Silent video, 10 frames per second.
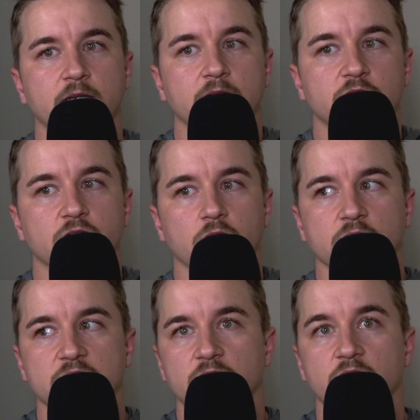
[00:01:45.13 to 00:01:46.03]
So
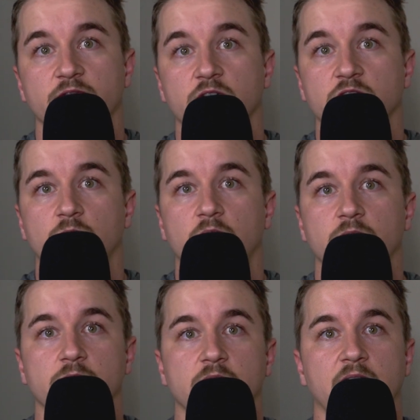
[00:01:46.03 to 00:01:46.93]
consider the first one
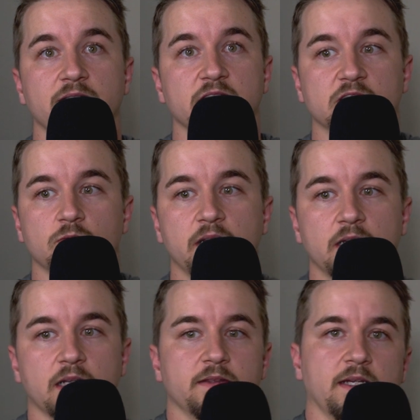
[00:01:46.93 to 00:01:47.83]
with the heaviest weight,
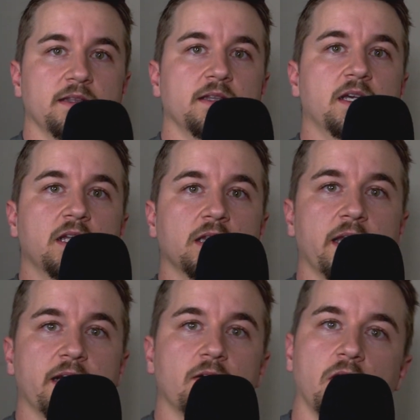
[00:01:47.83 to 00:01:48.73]
and then
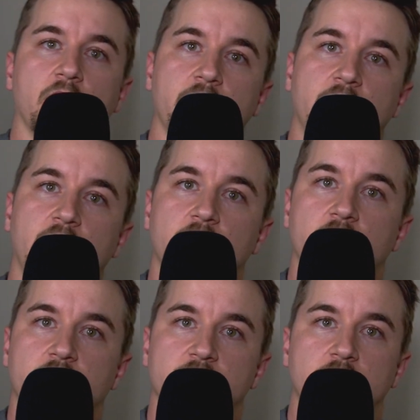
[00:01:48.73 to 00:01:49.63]
later on,
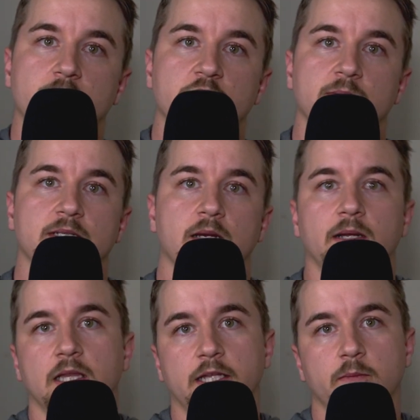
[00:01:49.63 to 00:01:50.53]
the options become
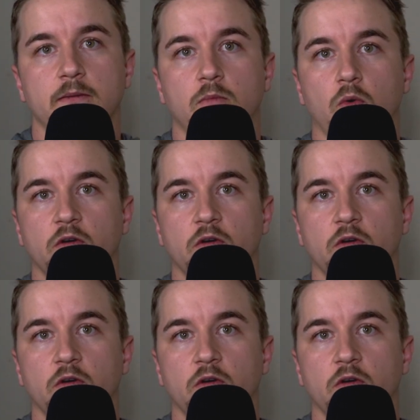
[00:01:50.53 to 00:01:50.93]
a little bit more